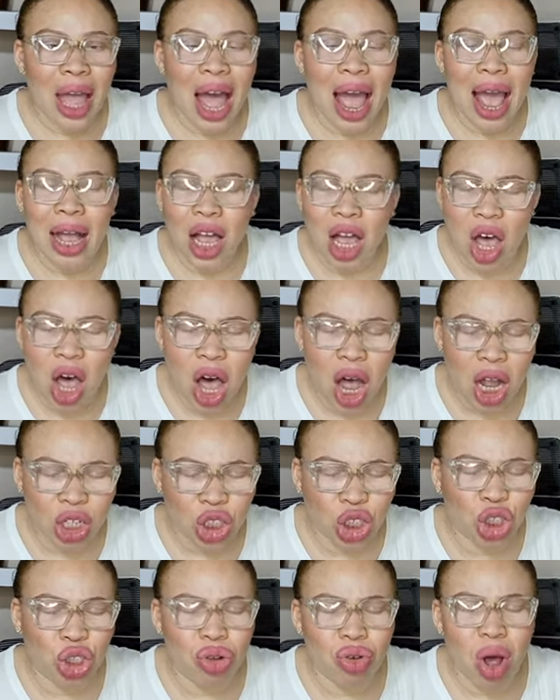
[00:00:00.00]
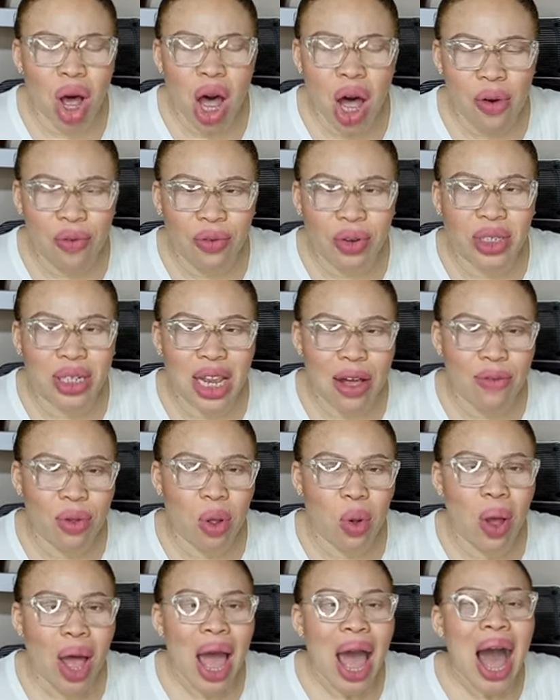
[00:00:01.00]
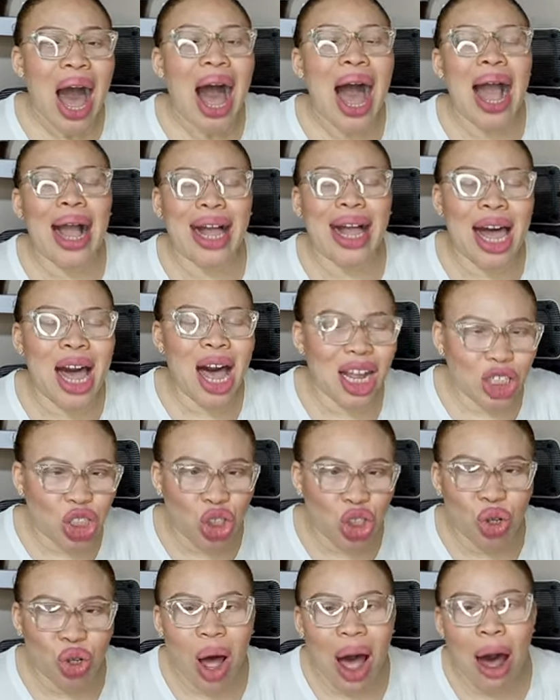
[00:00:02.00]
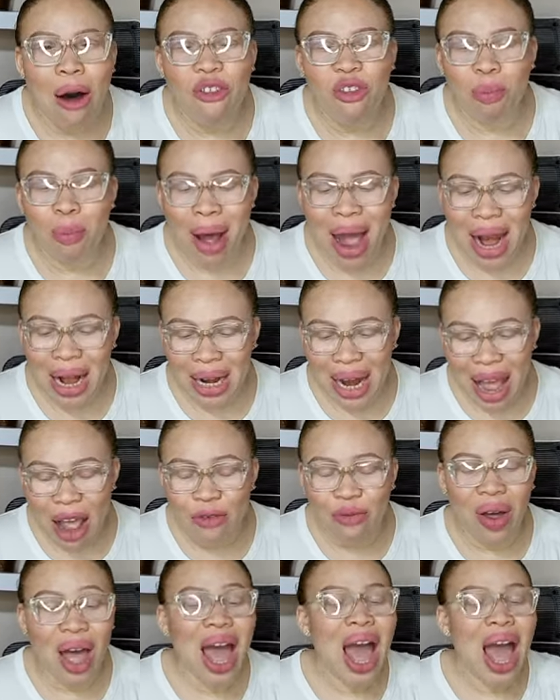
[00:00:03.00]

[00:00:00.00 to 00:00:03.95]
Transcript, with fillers: I cut you off, devil. I cut you off my life.